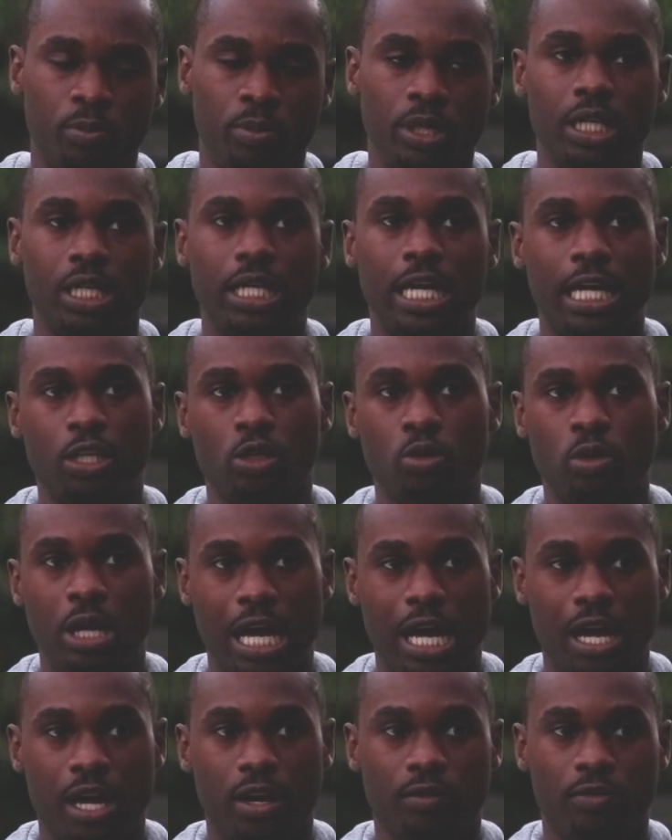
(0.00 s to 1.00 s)
being that you
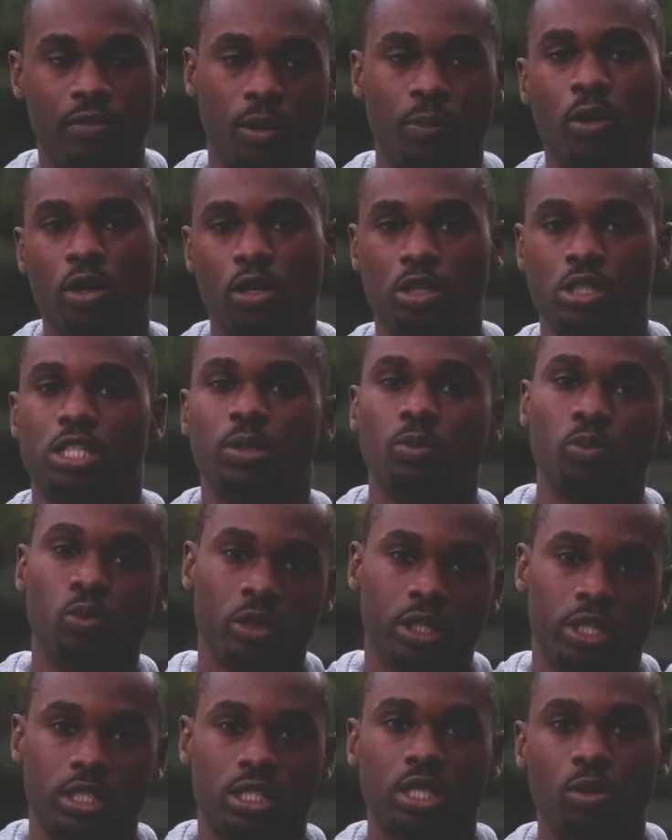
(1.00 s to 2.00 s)
have a partnership
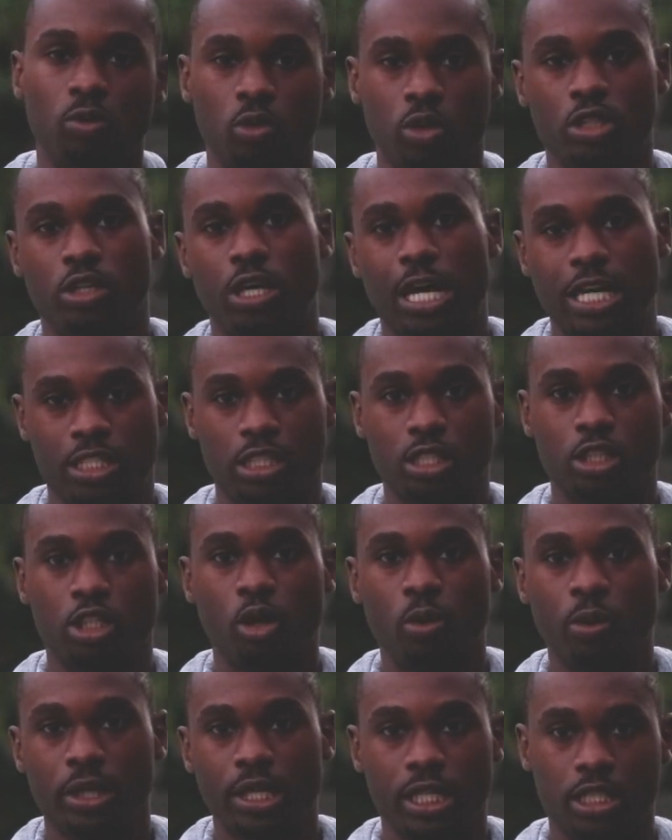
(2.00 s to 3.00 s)
with someone. You're actually
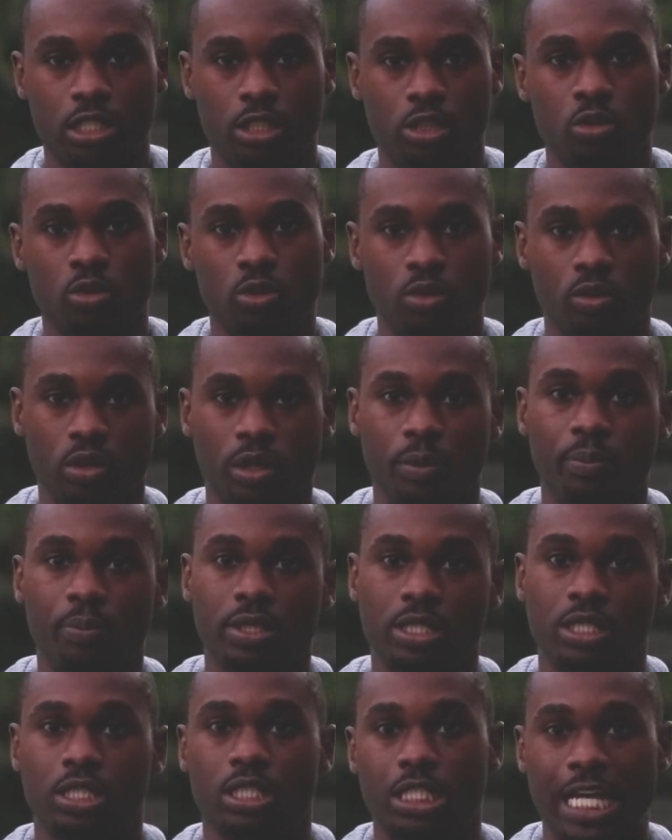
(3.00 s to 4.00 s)
going into a
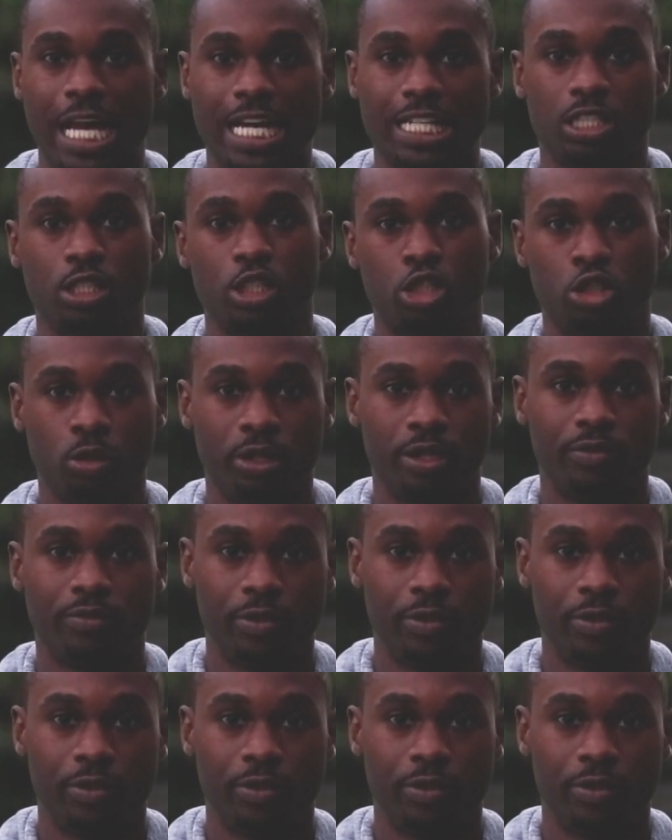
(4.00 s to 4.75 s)
business as a joint